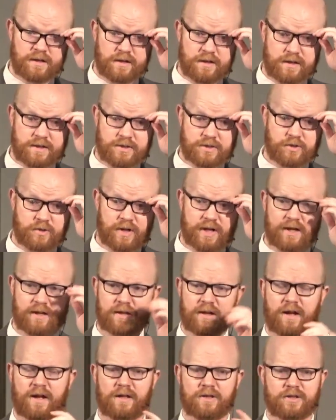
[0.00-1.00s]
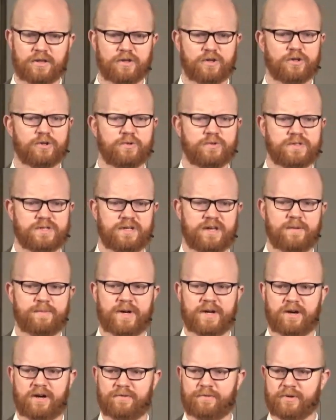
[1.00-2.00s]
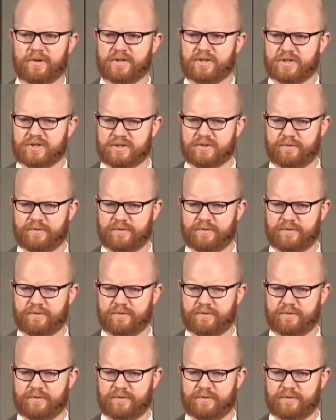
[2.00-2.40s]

And so I'll conclude today by offering just a